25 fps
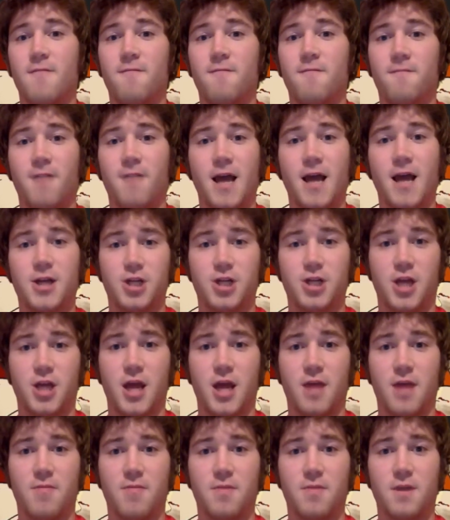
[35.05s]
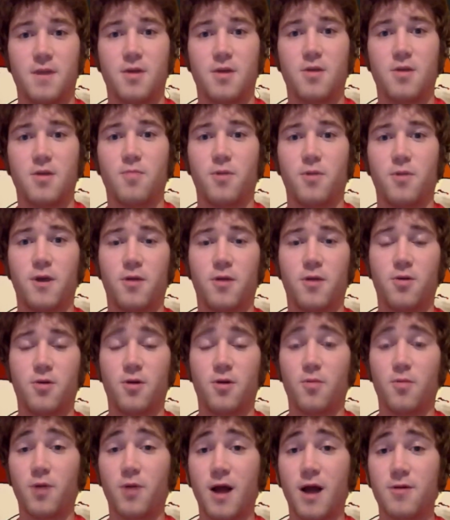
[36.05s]
flash game that you can play through your
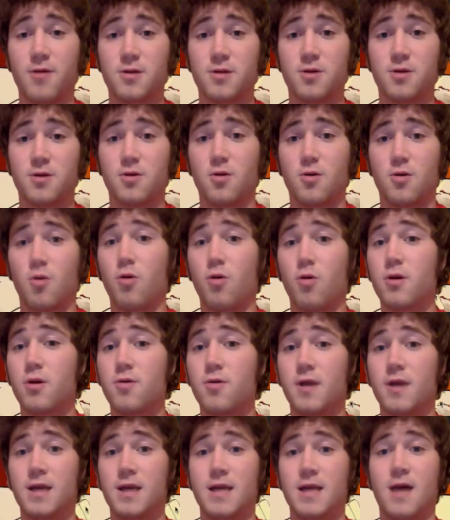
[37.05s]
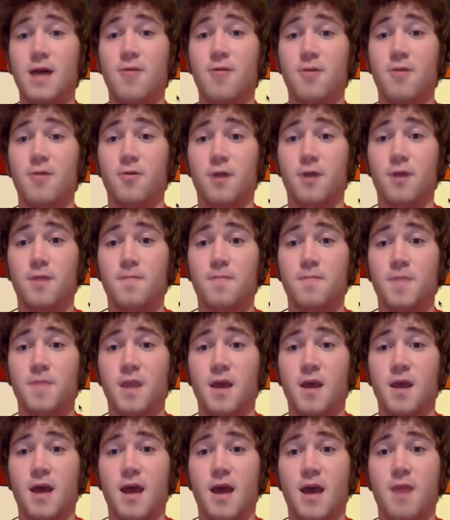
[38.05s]
browser or you can download it.
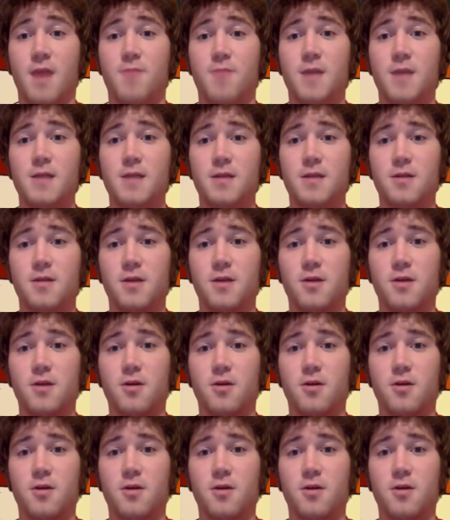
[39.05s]
And basically you're